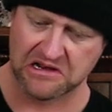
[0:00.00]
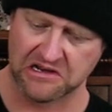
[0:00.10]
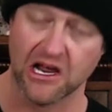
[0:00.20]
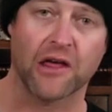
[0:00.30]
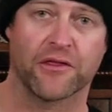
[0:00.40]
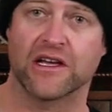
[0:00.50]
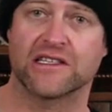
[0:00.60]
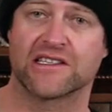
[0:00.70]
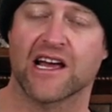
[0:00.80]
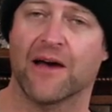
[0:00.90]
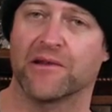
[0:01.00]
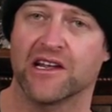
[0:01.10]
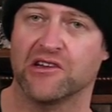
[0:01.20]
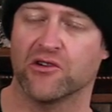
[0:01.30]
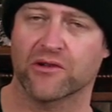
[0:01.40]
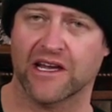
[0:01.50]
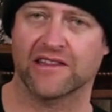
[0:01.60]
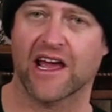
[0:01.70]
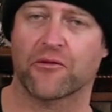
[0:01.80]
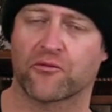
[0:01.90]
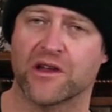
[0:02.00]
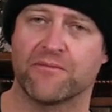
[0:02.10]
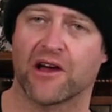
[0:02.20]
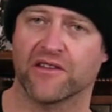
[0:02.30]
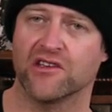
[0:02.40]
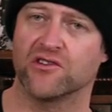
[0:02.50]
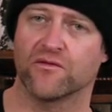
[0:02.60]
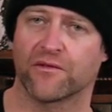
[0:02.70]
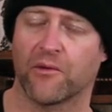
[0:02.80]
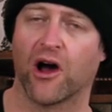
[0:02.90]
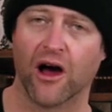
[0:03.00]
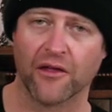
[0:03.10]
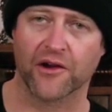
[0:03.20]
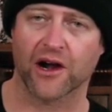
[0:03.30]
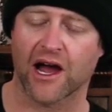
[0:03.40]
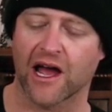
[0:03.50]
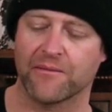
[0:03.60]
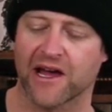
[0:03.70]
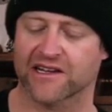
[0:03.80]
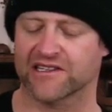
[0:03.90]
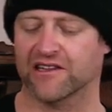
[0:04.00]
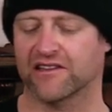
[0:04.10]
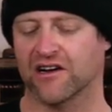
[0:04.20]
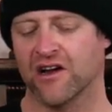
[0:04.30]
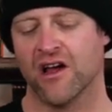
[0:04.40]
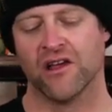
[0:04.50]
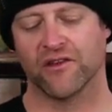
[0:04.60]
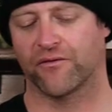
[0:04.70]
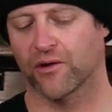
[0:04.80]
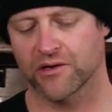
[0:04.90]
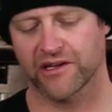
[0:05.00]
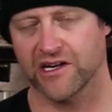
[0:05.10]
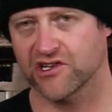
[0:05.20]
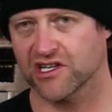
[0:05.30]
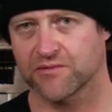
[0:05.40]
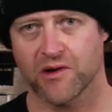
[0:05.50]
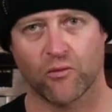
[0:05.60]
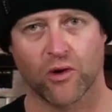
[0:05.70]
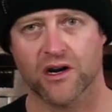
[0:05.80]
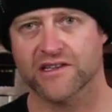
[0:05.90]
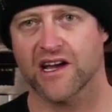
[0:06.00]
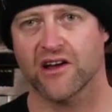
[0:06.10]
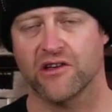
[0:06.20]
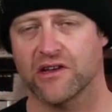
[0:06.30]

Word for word: nothing stopping it. You don't get that rebound that you do from other high backs out there. The forward lean adjustment works how you'd